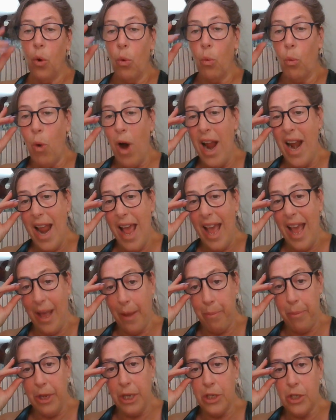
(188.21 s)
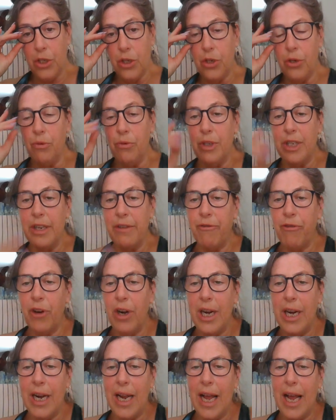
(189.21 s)
What happens to
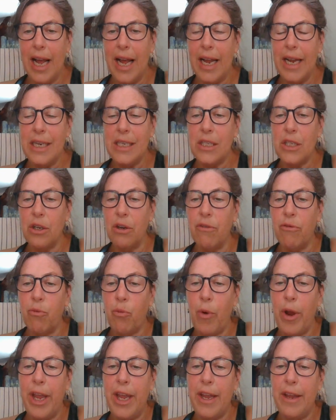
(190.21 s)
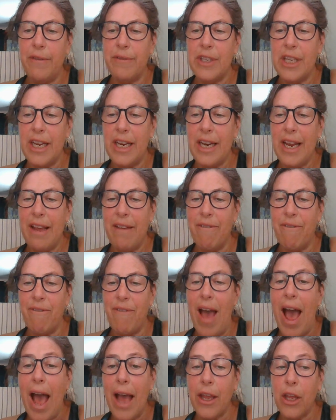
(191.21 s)
different kinds of waves in a
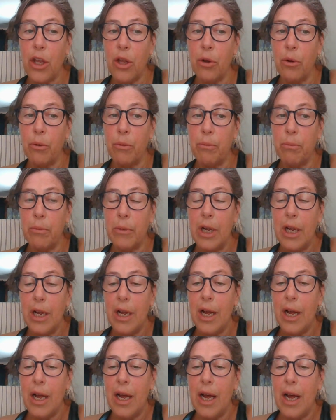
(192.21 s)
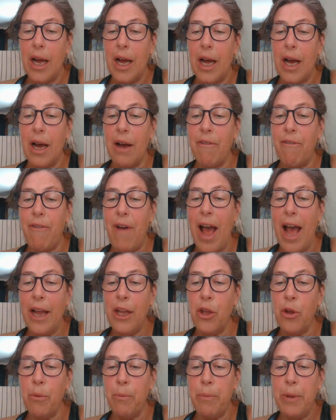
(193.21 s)
vacuum? A
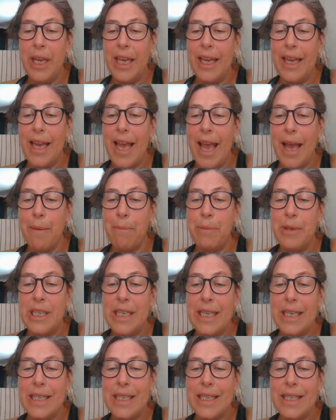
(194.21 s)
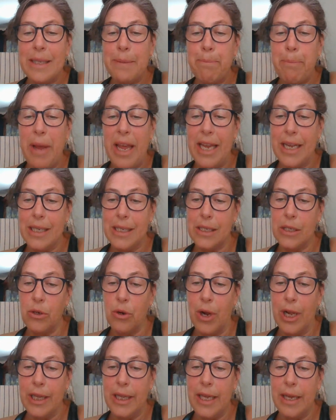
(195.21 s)
vacuum being empty space,
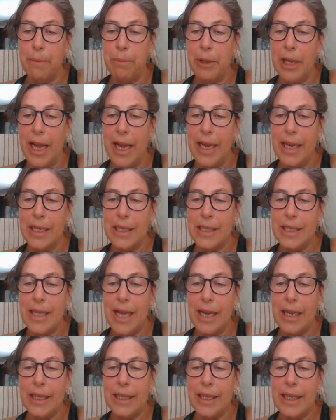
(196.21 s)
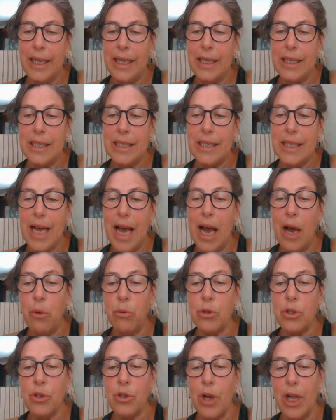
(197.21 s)
not the appliance that cleans the
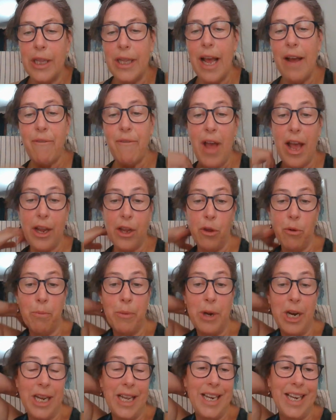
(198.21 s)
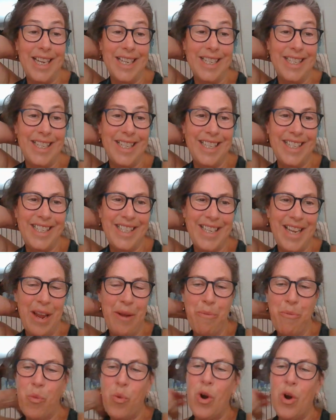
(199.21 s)
house. Not that vacuum, but it is the
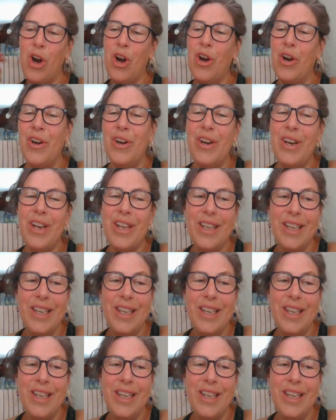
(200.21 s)
same word.